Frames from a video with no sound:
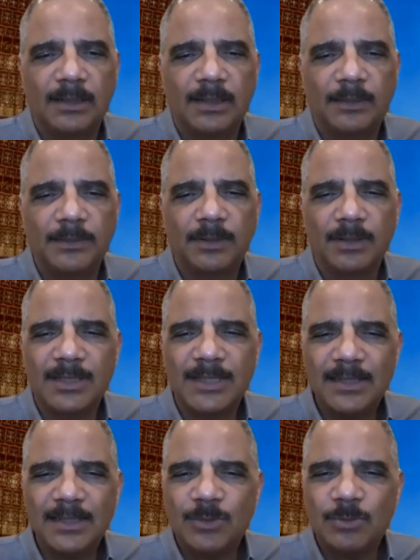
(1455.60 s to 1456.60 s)
Um, you know, the
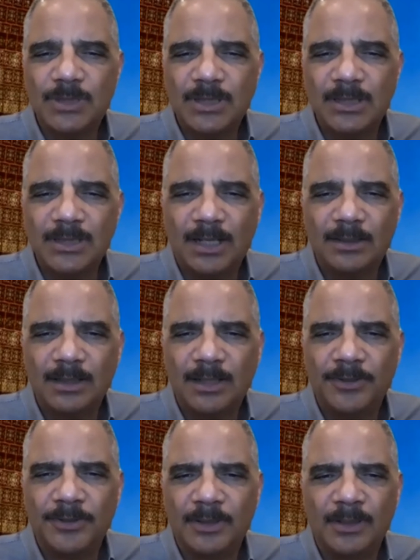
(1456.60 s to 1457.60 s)
census was conducted
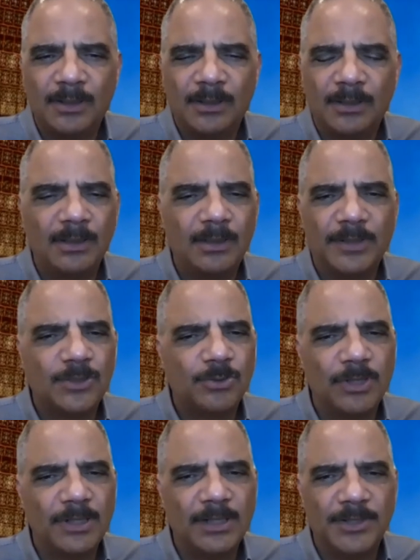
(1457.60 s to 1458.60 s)
under you know
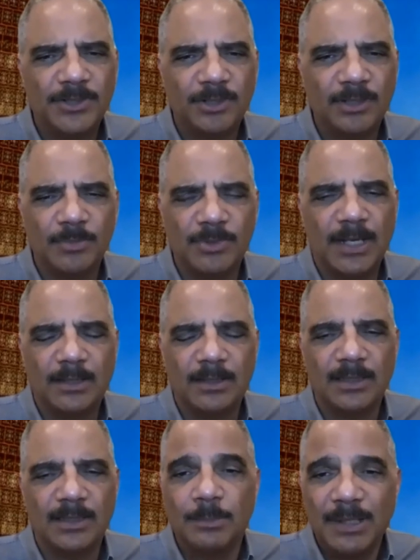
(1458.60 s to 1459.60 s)
extraordinary
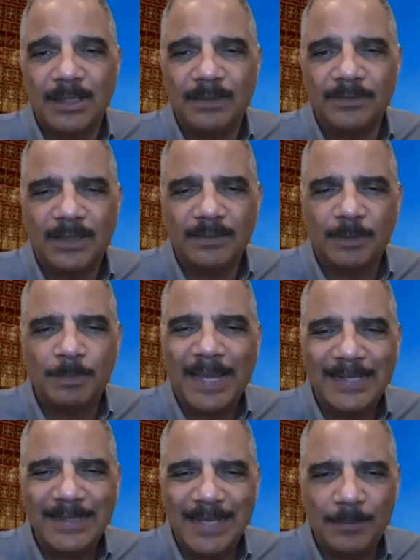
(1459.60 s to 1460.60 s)
circumstances in the middle of a, of a
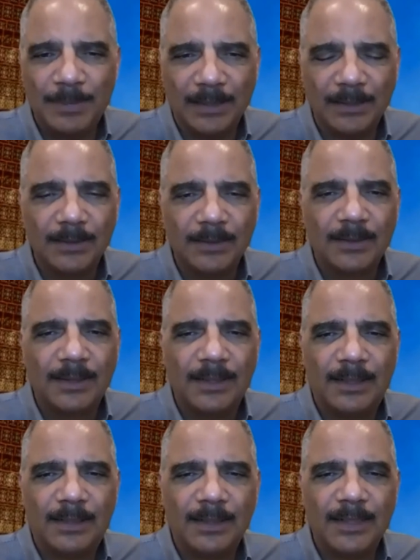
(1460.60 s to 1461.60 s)
pandemic.
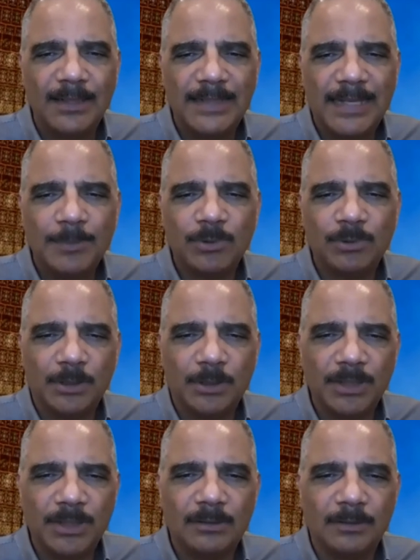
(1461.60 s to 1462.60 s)
Uh, and it's absolutely
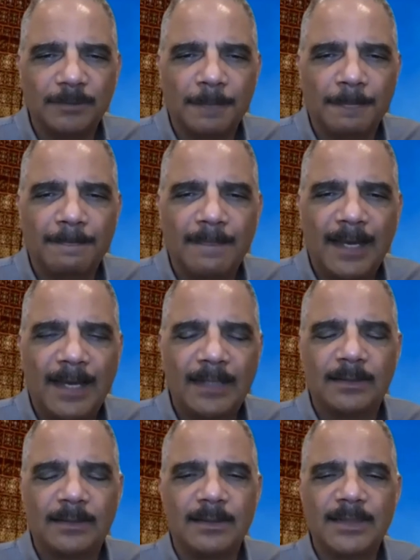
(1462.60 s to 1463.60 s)
critical
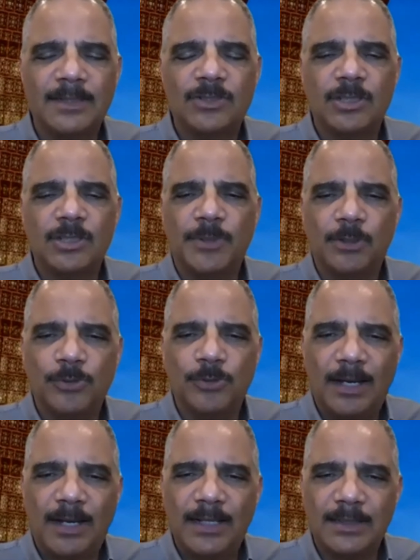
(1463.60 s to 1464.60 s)
that the Census Bureau
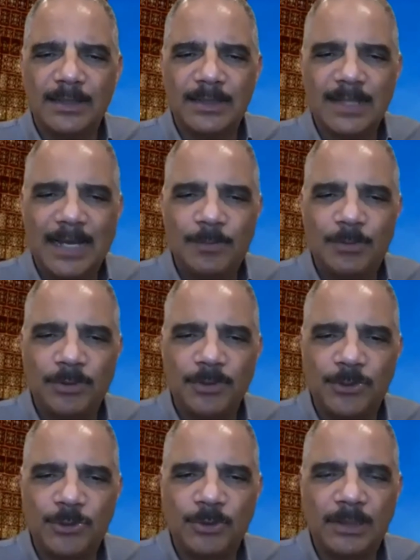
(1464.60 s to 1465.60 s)
now has the time to
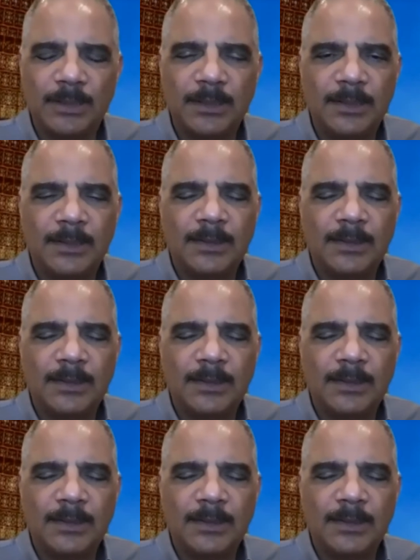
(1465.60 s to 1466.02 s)
ensure